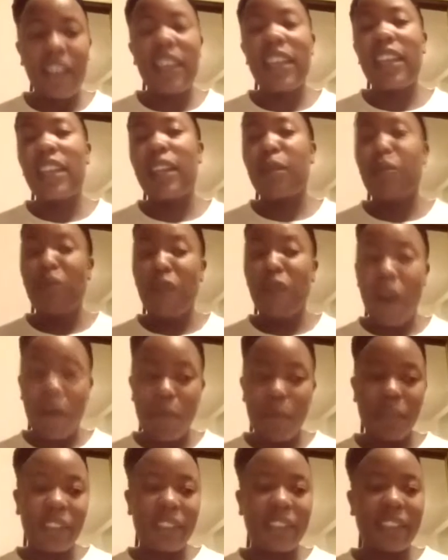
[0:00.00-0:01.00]
eating
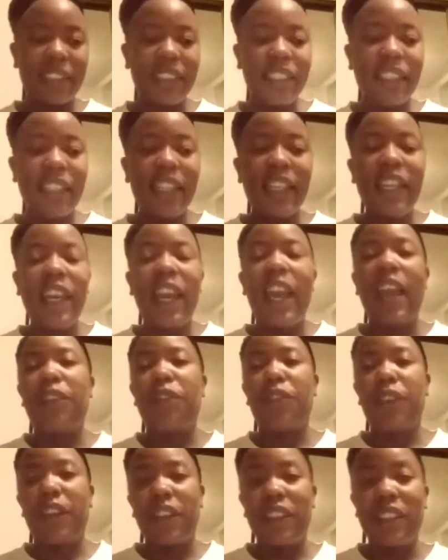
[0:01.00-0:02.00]
properly,
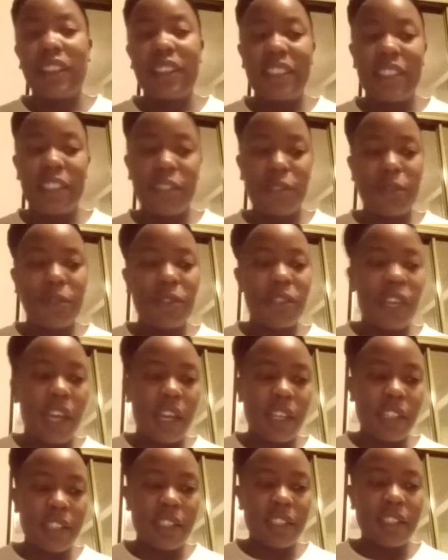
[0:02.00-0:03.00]
and regular dental
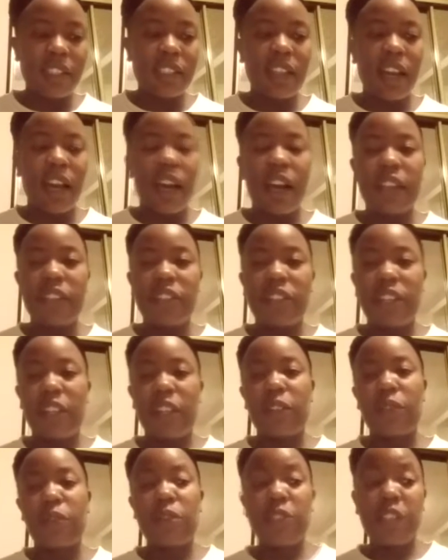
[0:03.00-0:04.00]
checks,
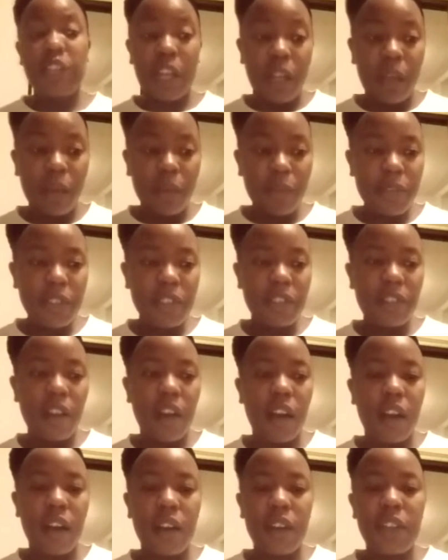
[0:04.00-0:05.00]
dental checkups.
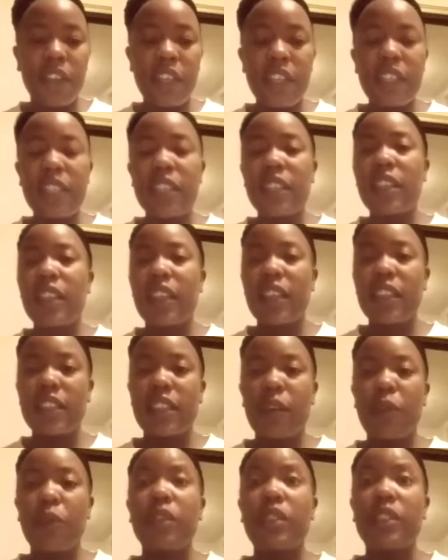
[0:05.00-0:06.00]
These are the things
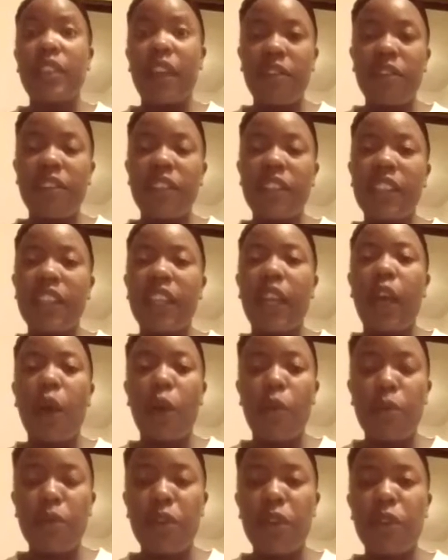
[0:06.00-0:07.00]
that will definitely
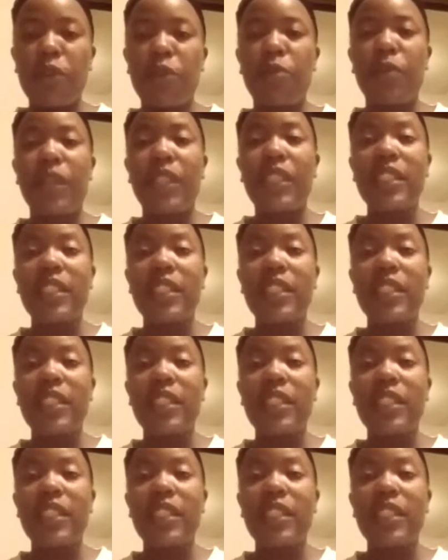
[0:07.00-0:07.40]
help you